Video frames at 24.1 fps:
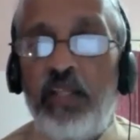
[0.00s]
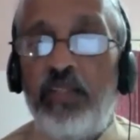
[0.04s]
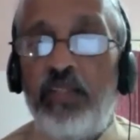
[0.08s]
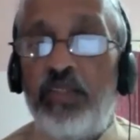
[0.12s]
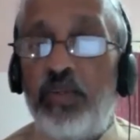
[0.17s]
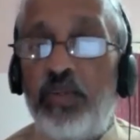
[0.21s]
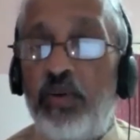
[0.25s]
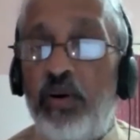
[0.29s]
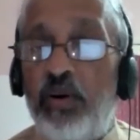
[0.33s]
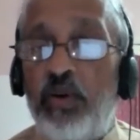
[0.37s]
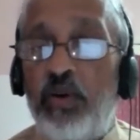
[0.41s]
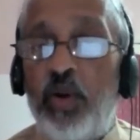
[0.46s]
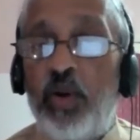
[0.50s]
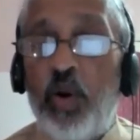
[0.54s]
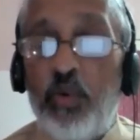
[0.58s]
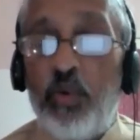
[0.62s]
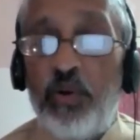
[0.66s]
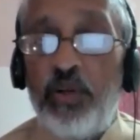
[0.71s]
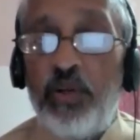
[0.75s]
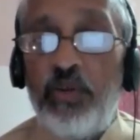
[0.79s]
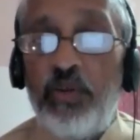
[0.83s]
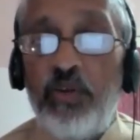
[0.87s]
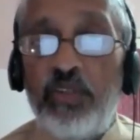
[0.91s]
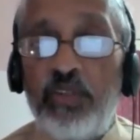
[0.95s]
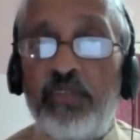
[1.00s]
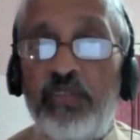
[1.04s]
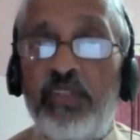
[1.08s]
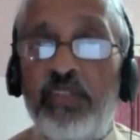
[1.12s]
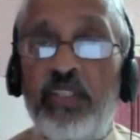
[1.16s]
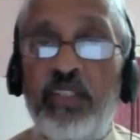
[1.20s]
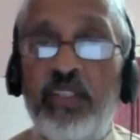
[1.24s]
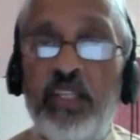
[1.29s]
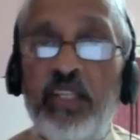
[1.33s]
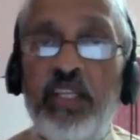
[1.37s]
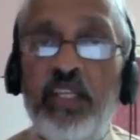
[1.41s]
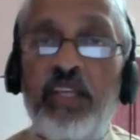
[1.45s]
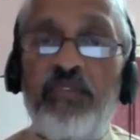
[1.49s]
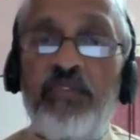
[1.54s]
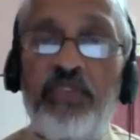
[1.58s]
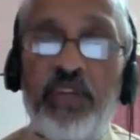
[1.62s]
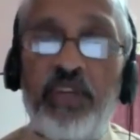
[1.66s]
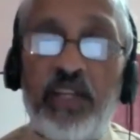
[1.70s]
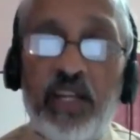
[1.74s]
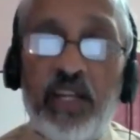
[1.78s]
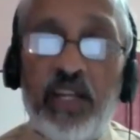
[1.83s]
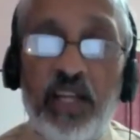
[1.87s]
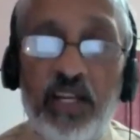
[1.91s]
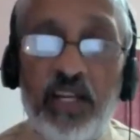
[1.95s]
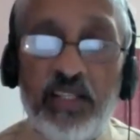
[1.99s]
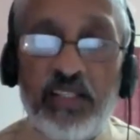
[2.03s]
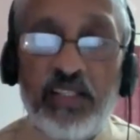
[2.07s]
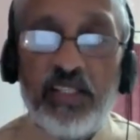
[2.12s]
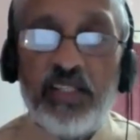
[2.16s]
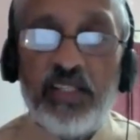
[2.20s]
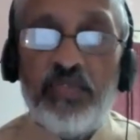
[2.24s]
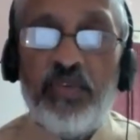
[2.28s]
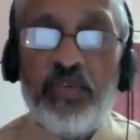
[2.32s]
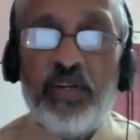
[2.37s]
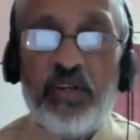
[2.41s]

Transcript: through our overuse of synthetic fertilizers for